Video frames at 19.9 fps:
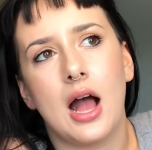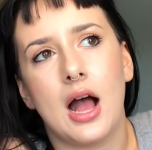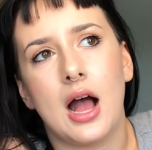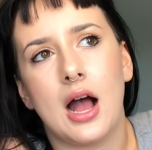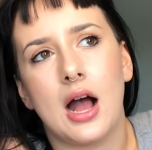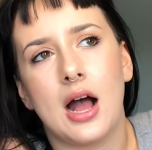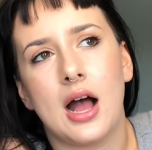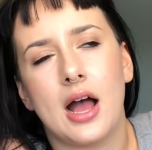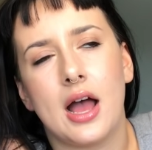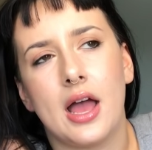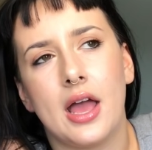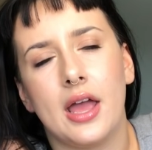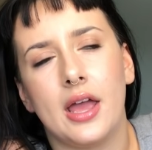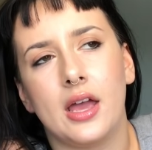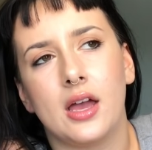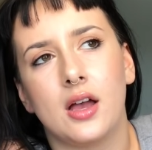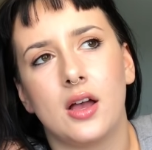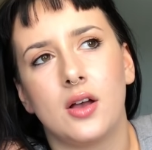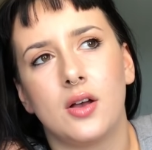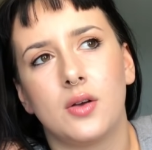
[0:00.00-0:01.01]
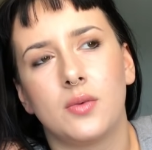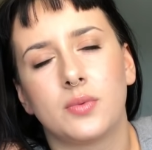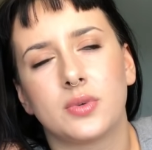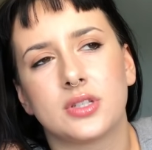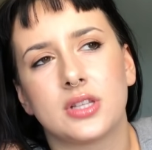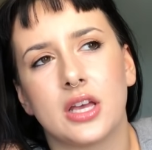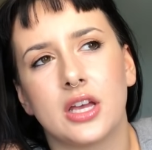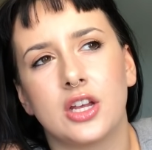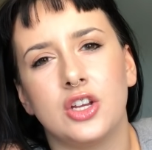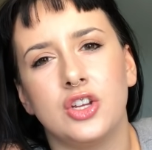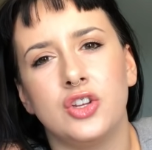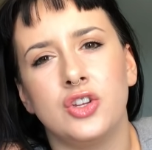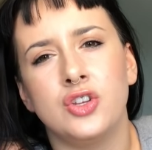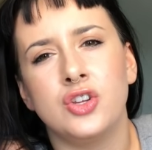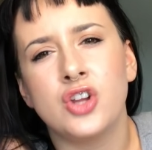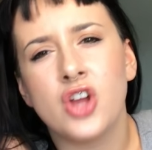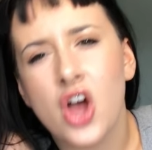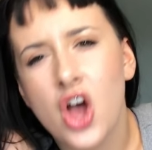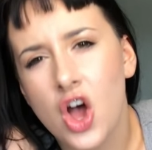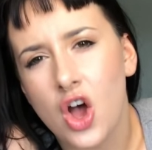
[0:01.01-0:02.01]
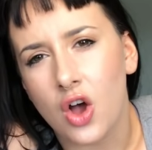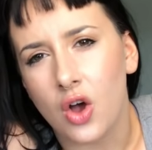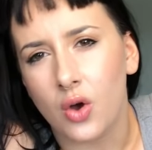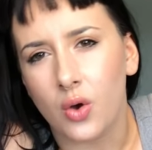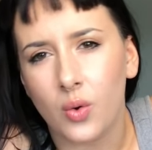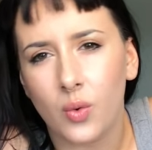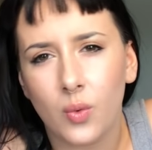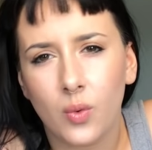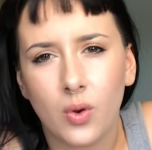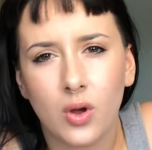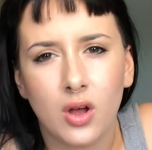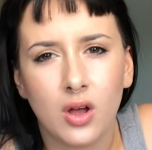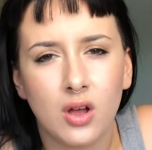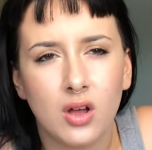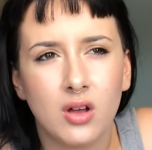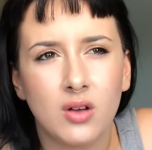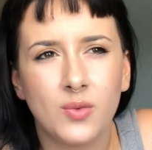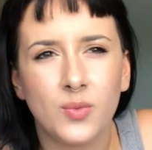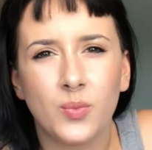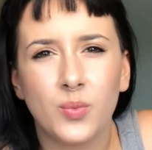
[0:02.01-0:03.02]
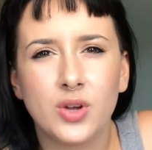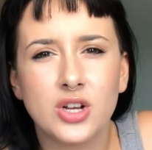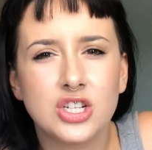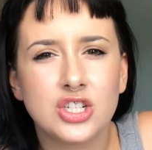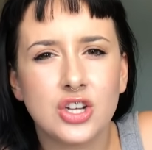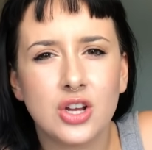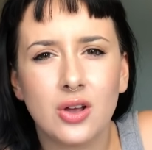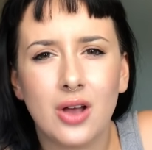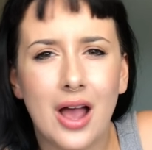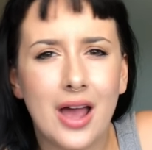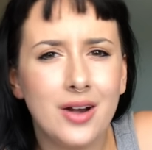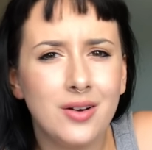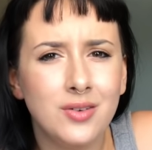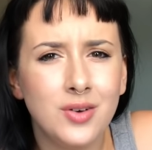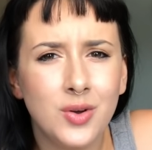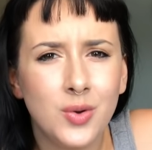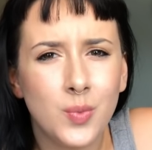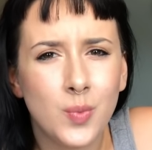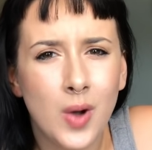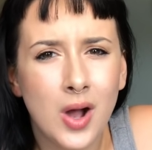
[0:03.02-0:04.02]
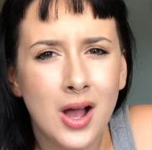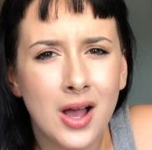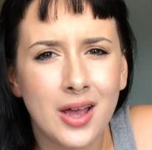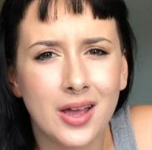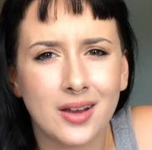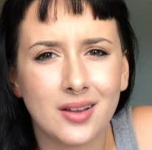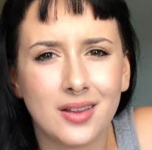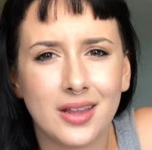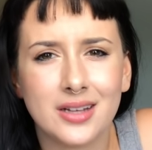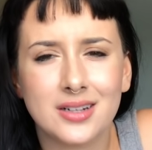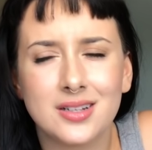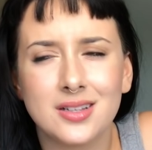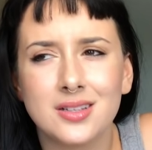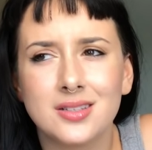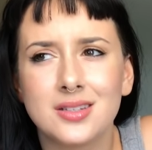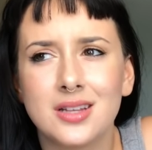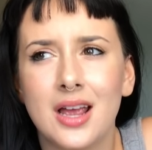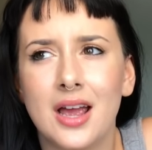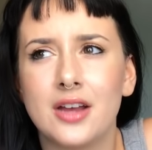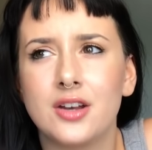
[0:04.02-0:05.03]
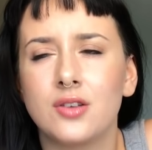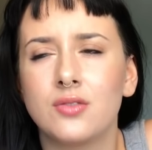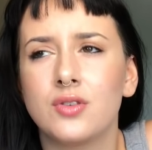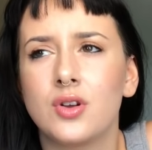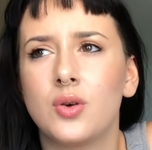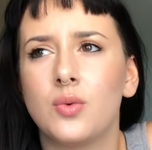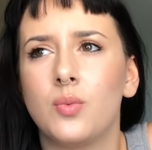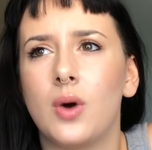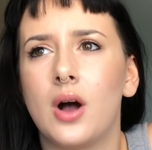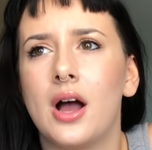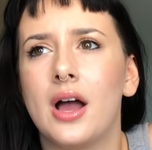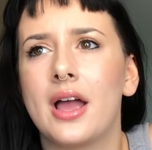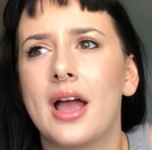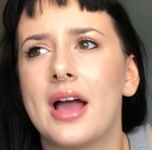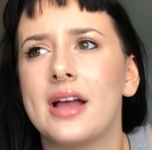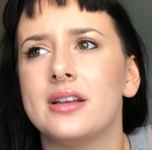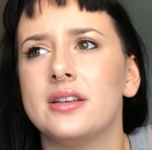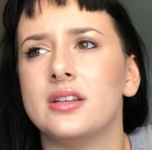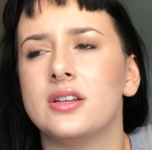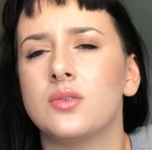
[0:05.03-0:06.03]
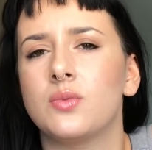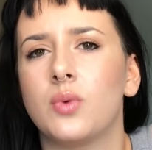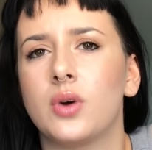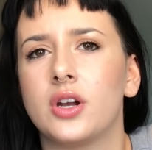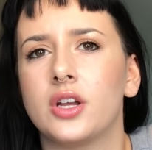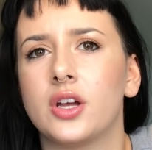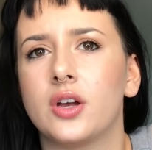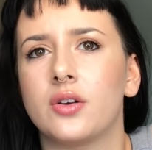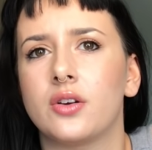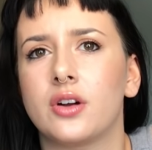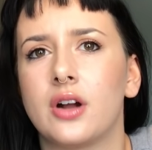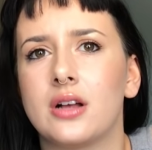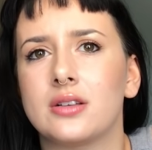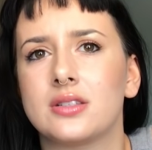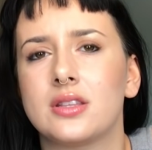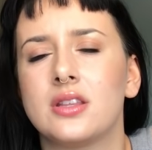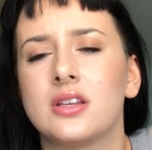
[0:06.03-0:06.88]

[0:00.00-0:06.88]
I was like, no, which I don't know why. Like, to this day, I don't know why I didn't want to go to her house.